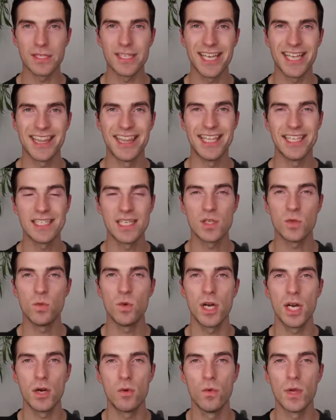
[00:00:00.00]
And this is
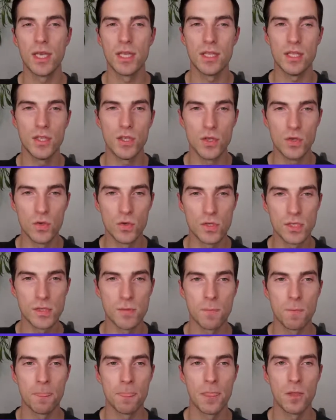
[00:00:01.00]
where we can use
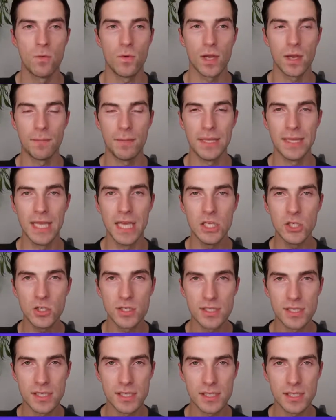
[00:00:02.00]
recommendation
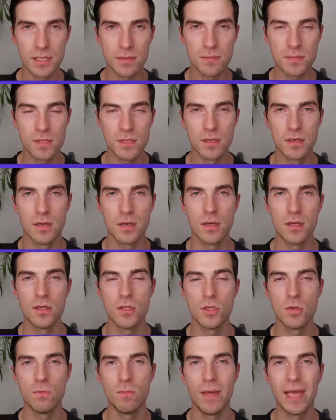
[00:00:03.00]
systems
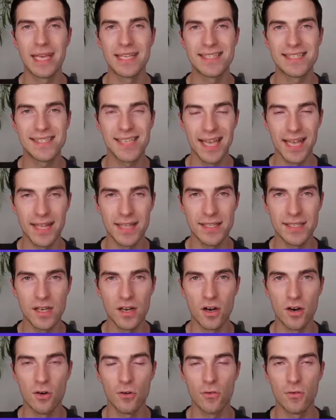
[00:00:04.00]
to make sense
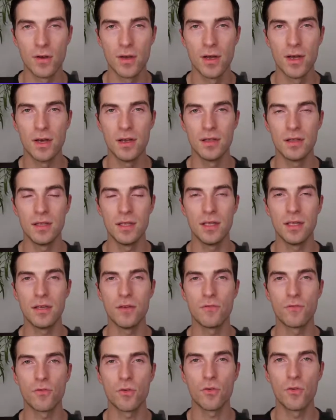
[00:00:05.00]
of the
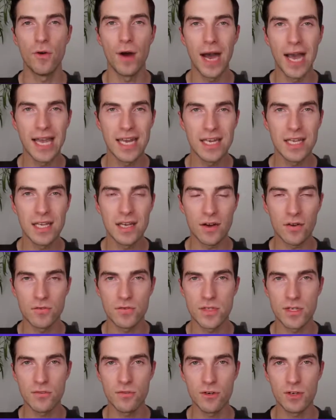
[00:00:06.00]
variety of
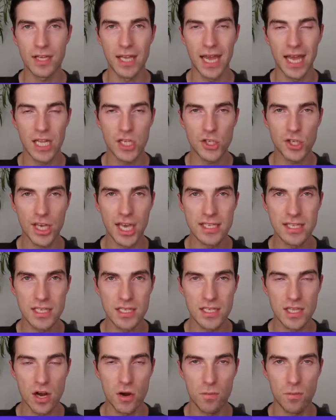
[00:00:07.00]
different edge cases
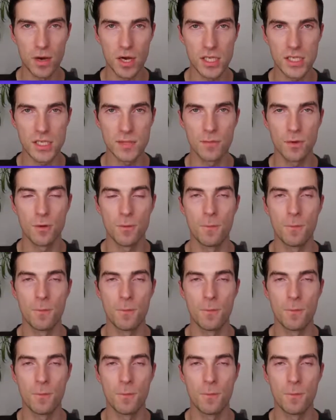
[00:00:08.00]
that are possible.